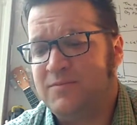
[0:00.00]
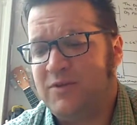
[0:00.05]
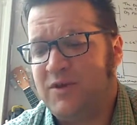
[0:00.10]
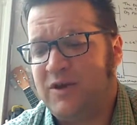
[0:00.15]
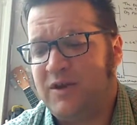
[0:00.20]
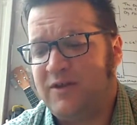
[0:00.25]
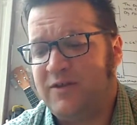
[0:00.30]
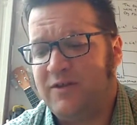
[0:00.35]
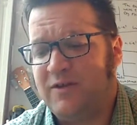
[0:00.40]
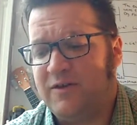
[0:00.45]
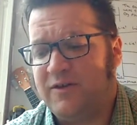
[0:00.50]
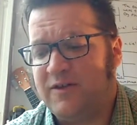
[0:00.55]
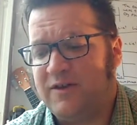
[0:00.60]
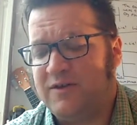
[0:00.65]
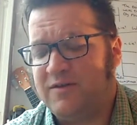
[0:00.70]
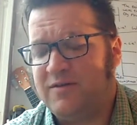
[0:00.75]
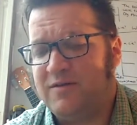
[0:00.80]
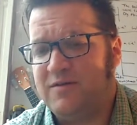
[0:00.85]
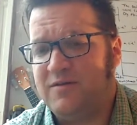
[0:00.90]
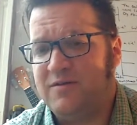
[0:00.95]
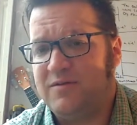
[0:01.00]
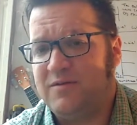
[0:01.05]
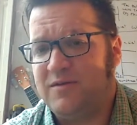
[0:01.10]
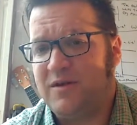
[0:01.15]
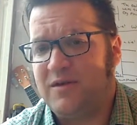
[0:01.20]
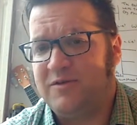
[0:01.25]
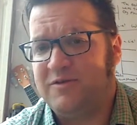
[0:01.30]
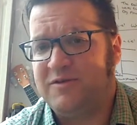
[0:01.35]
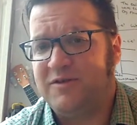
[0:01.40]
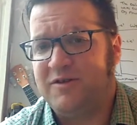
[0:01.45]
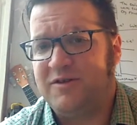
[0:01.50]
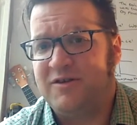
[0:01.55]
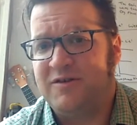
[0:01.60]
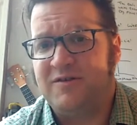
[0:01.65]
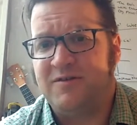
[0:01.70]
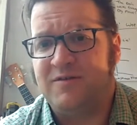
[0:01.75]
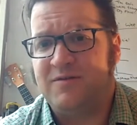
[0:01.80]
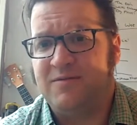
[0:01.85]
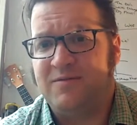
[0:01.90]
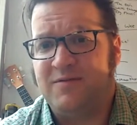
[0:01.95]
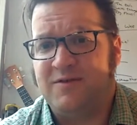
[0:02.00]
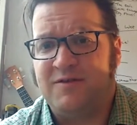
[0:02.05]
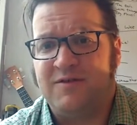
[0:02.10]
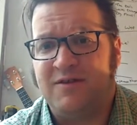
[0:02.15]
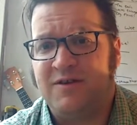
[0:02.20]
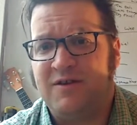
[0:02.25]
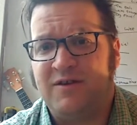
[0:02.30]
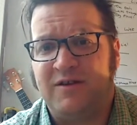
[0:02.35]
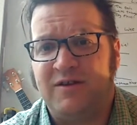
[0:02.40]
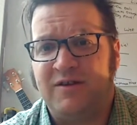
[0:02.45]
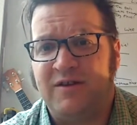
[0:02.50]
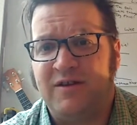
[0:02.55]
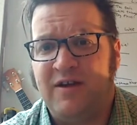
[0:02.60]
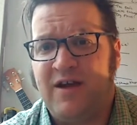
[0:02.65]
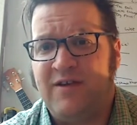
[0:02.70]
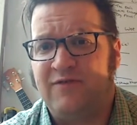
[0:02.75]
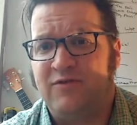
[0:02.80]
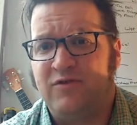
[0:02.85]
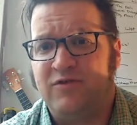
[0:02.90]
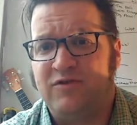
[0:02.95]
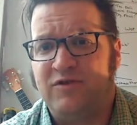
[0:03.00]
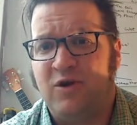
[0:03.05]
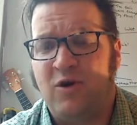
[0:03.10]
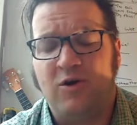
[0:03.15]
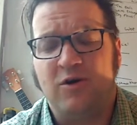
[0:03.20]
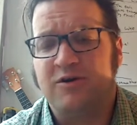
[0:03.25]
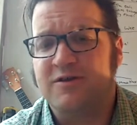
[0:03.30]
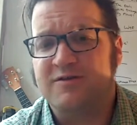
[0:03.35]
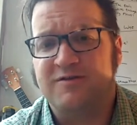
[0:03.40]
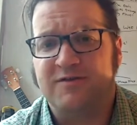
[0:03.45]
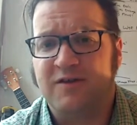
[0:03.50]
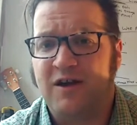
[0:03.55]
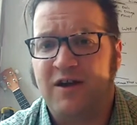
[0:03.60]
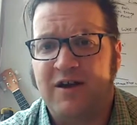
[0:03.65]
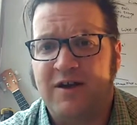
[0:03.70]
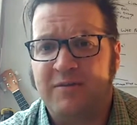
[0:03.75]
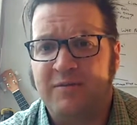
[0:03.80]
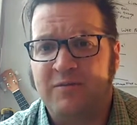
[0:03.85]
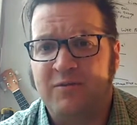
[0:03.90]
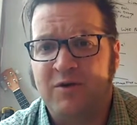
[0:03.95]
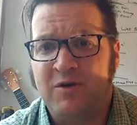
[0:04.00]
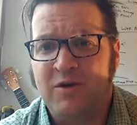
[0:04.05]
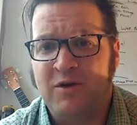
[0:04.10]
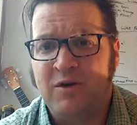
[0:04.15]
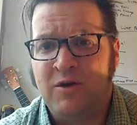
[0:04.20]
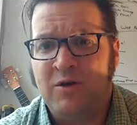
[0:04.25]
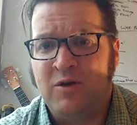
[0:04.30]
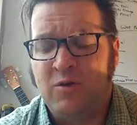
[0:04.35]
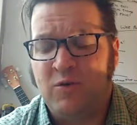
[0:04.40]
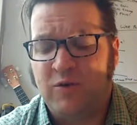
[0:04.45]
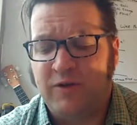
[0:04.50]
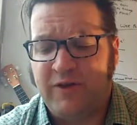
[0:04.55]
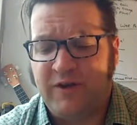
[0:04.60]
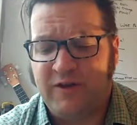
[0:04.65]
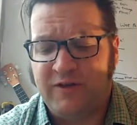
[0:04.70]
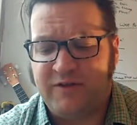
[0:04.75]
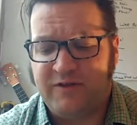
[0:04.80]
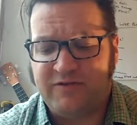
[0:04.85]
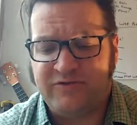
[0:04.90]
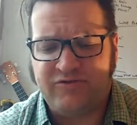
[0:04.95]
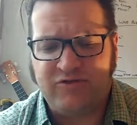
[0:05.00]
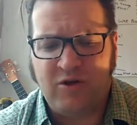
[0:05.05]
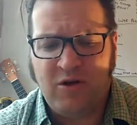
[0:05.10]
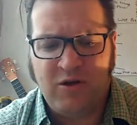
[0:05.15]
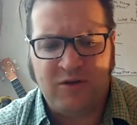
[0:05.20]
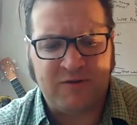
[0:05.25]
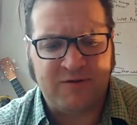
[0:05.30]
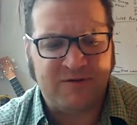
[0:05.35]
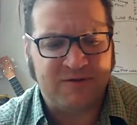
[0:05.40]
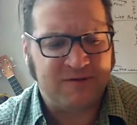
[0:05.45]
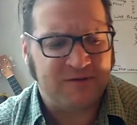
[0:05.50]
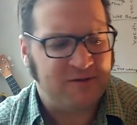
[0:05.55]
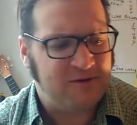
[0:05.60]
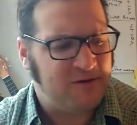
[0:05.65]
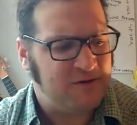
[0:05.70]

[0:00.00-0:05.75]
and I thought that I was going to get sick and have the hardest time without these drugs.